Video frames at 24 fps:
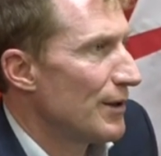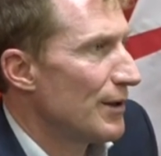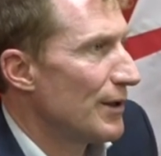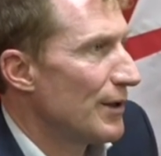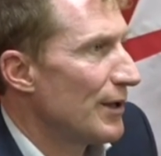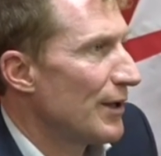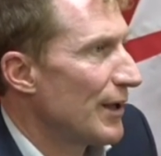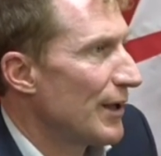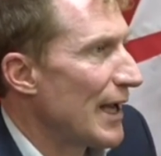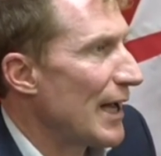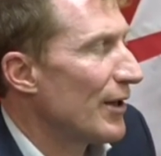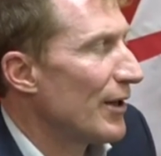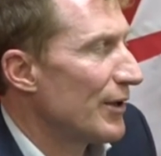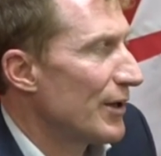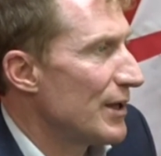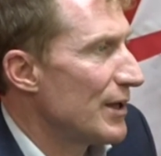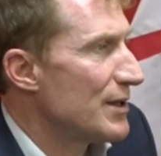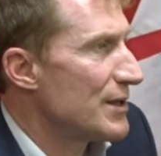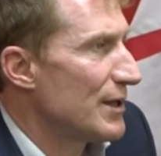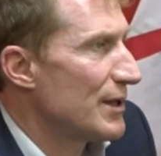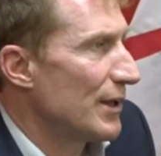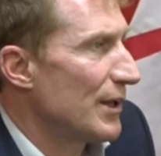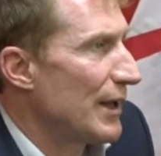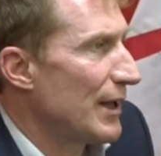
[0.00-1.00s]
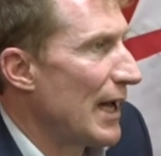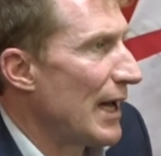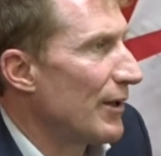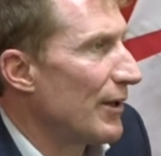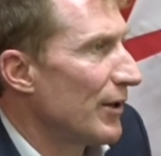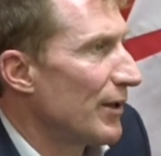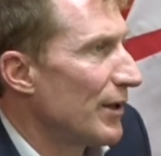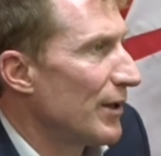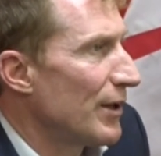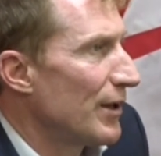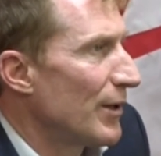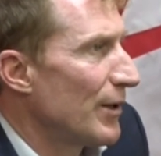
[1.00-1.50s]
Illegality is
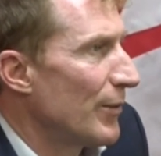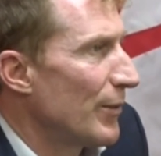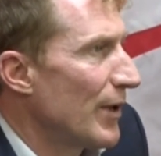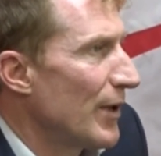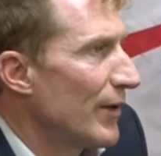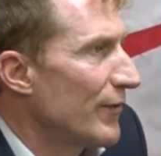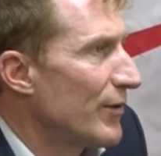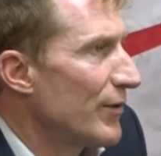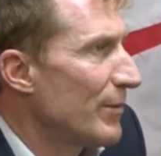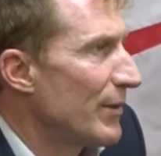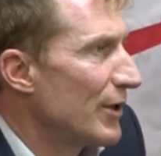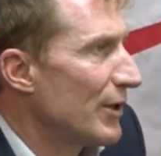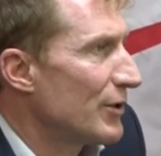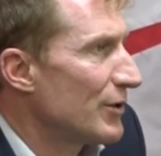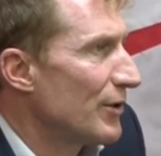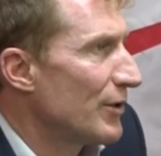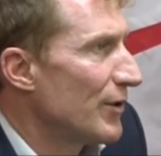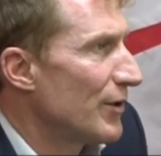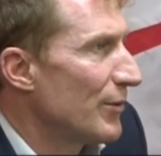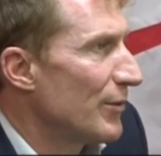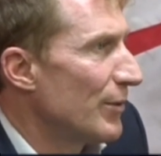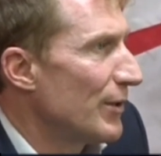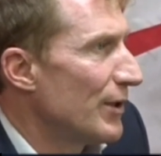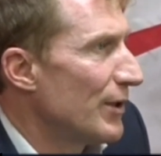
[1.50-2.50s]
illegality, and we have to make sure that